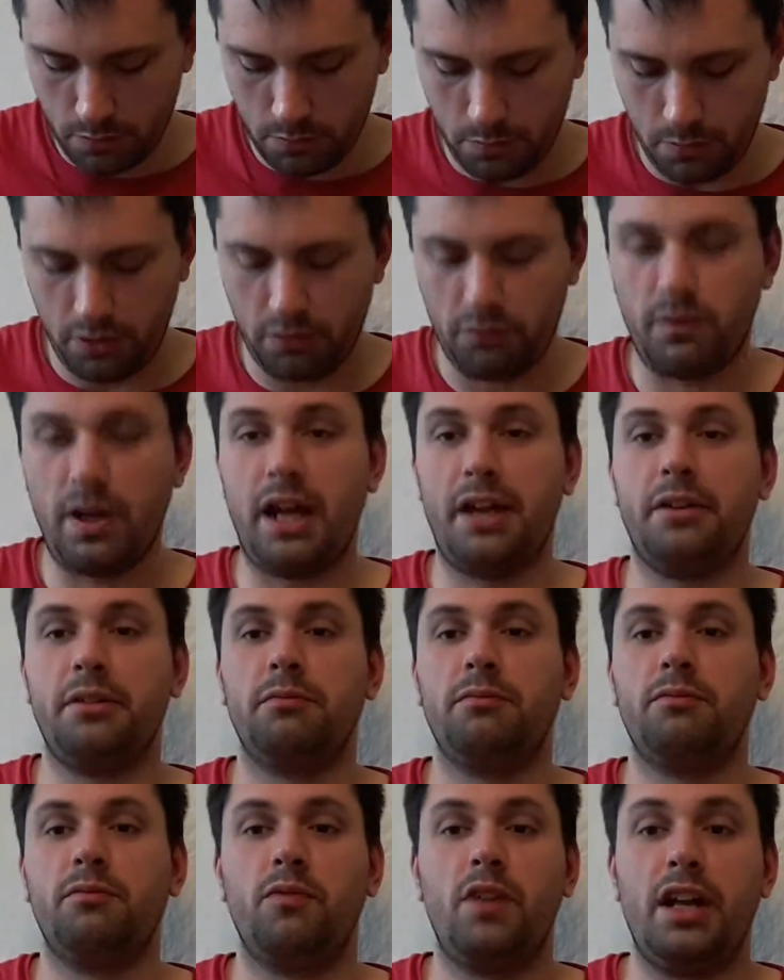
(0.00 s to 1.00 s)
with the
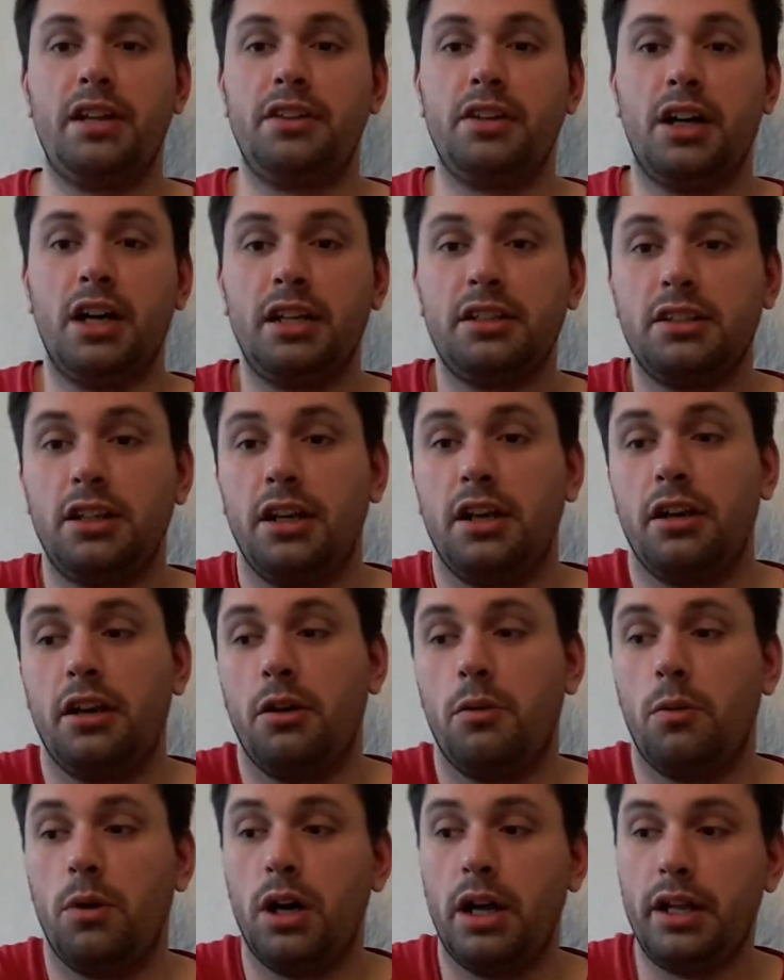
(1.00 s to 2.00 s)
random red dice, I don't
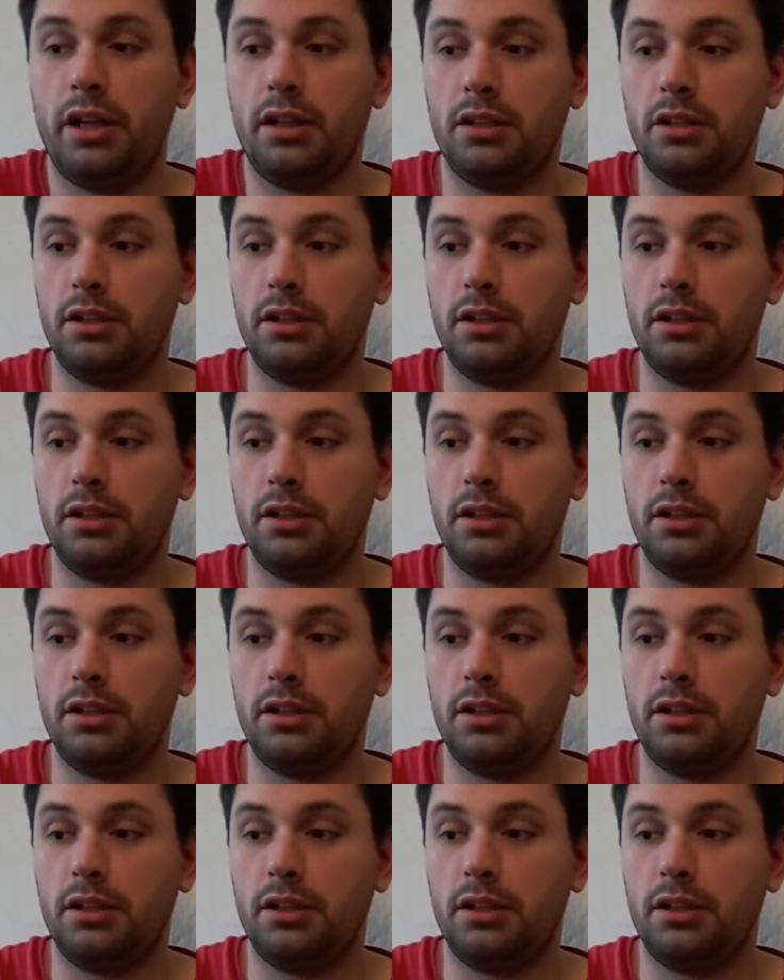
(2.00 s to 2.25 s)
know why.